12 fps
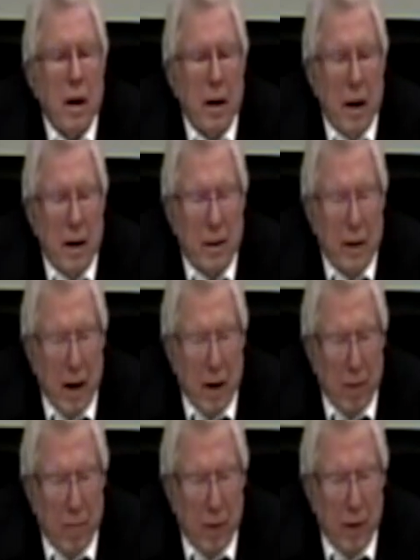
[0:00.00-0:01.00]
last
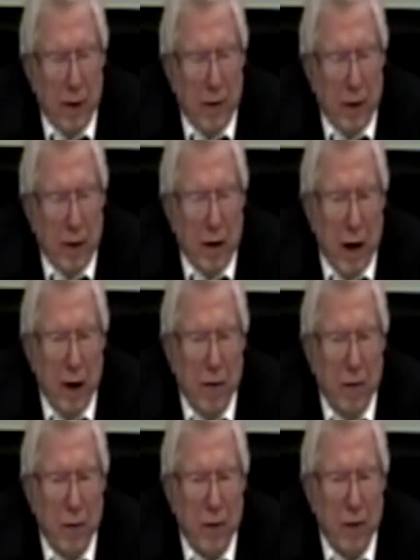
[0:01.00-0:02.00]
sacrament and they died
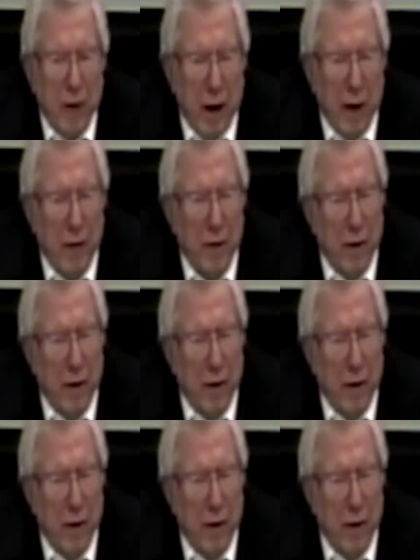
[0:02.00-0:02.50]
during the night.